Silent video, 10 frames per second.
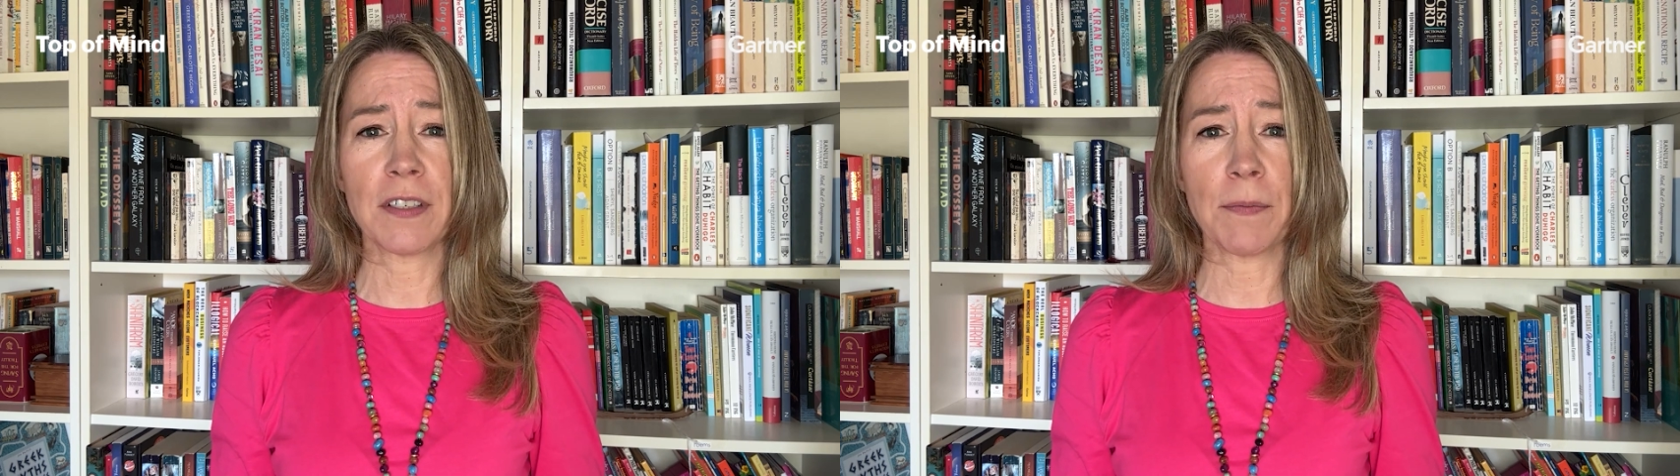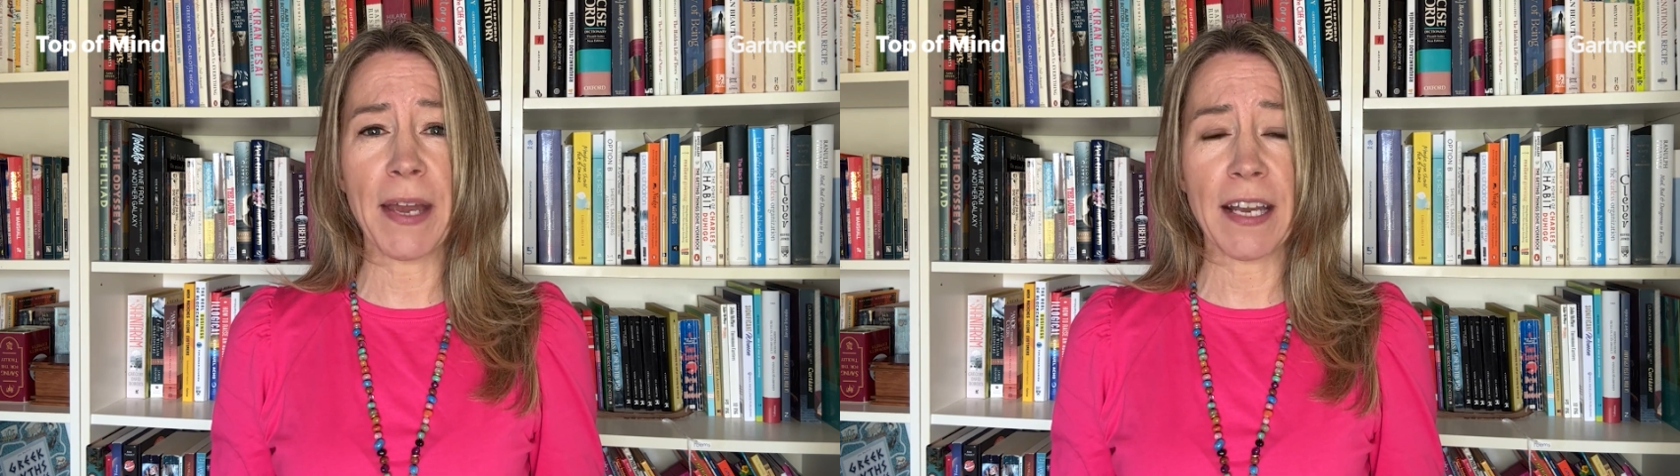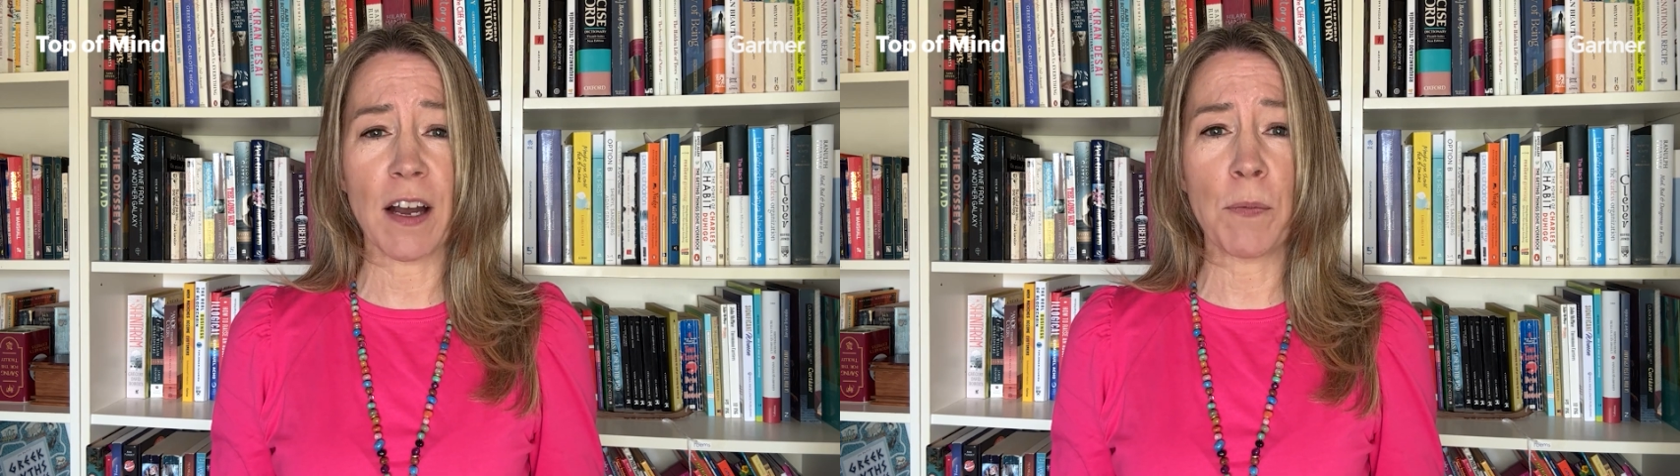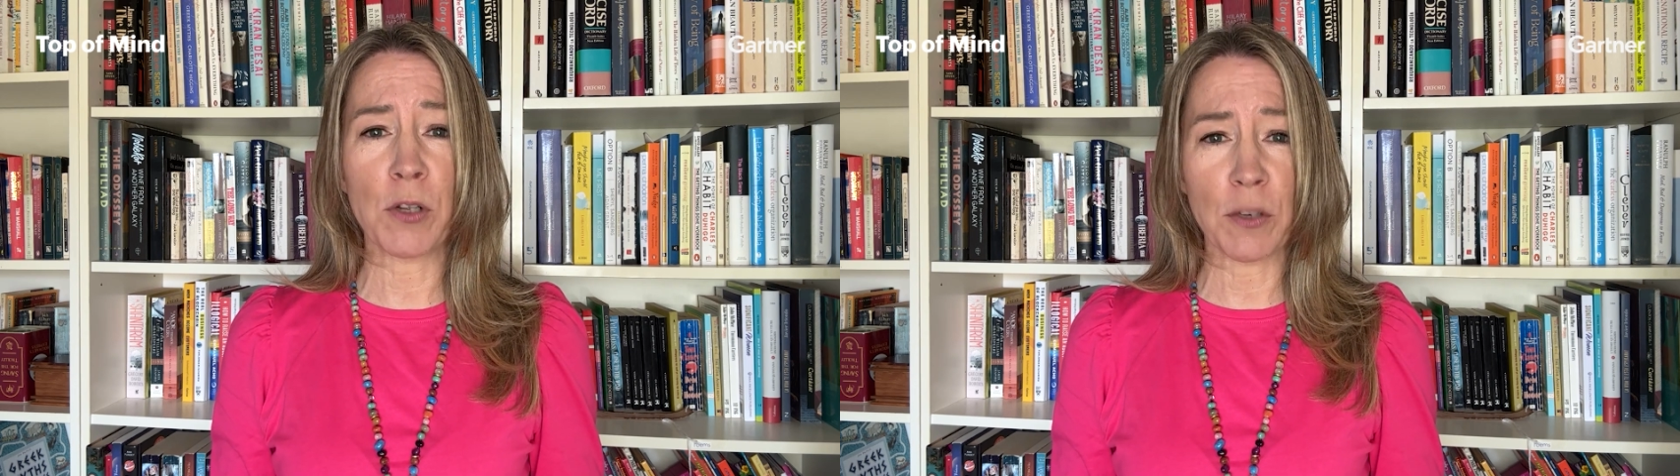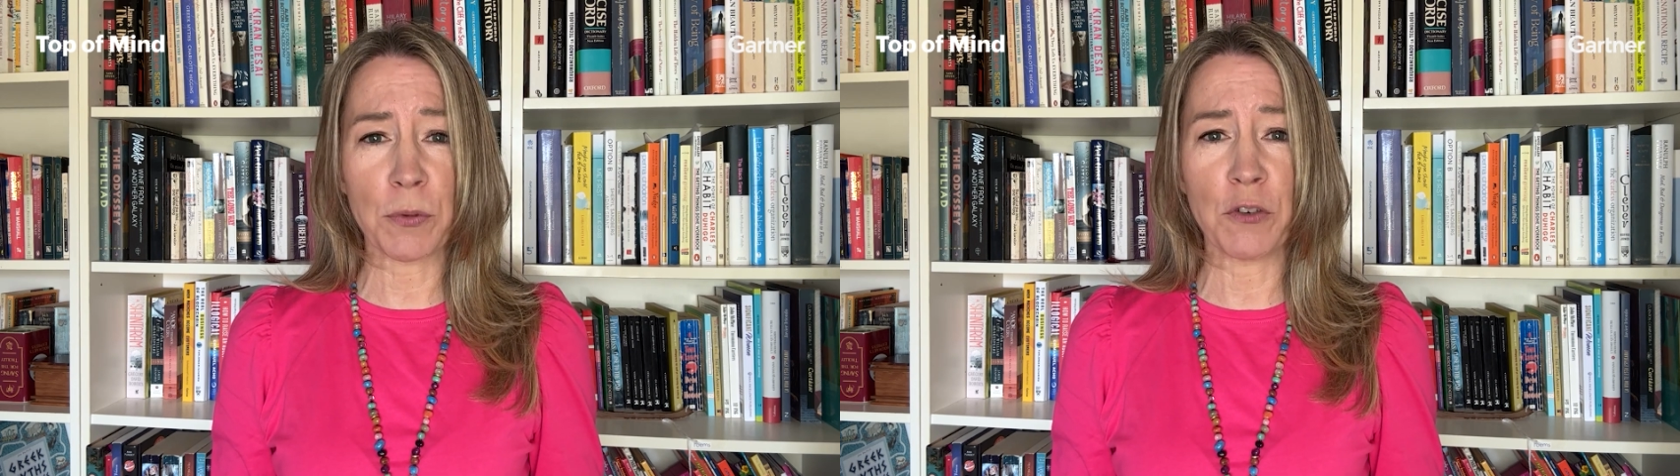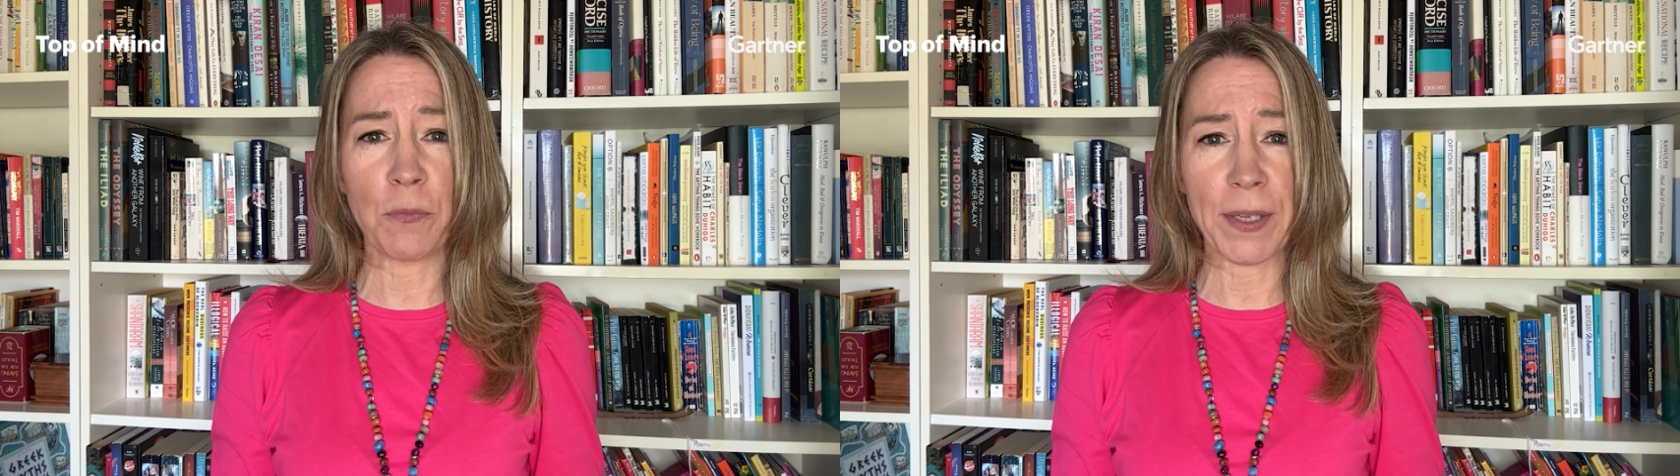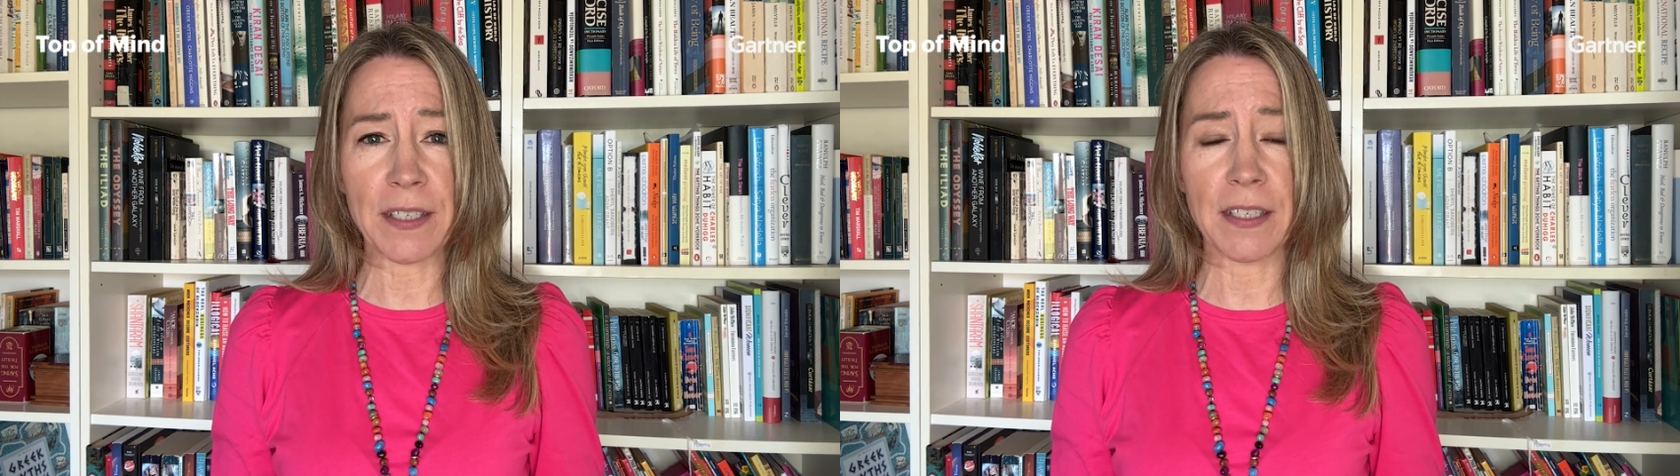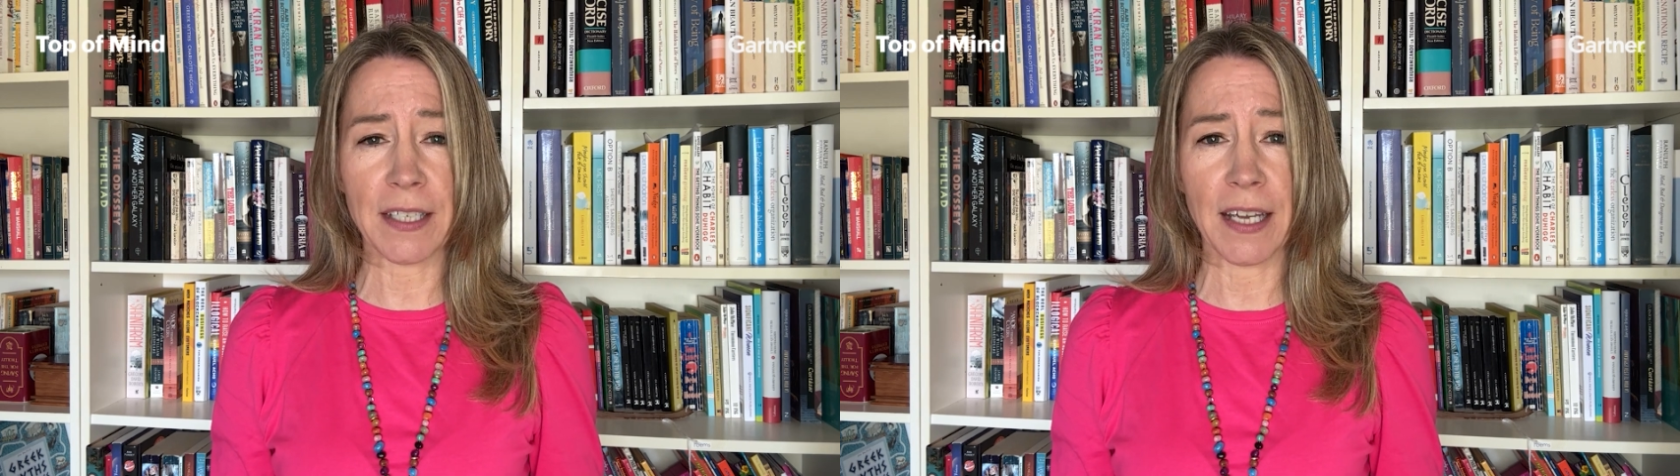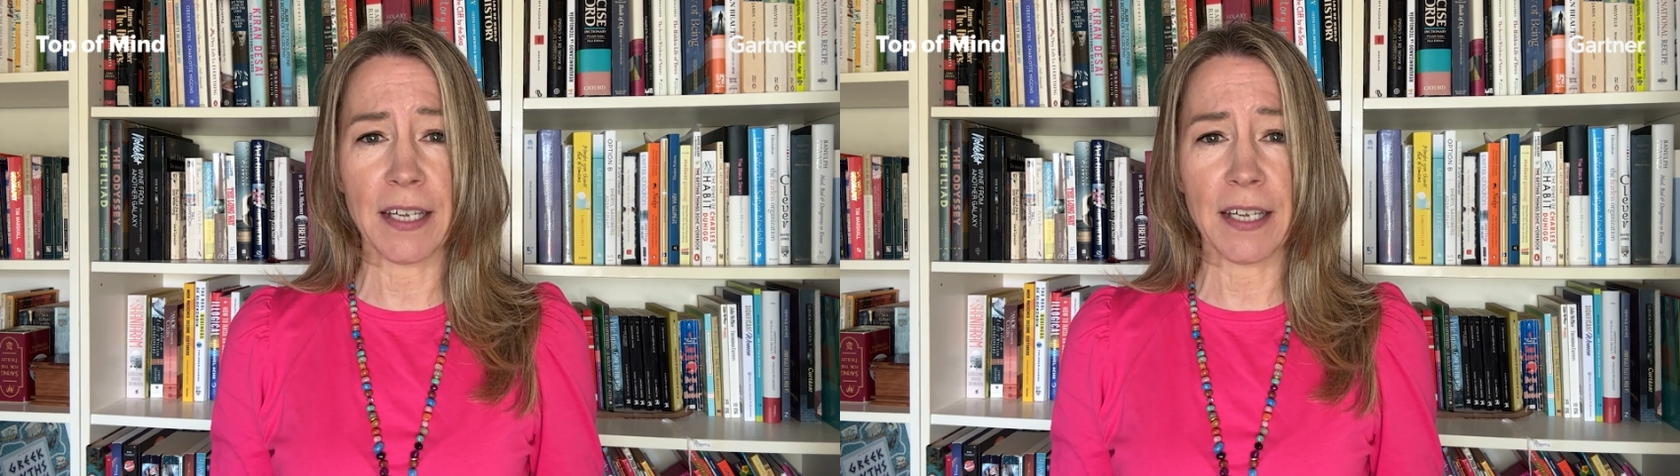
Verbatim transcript: to make a bulletproof business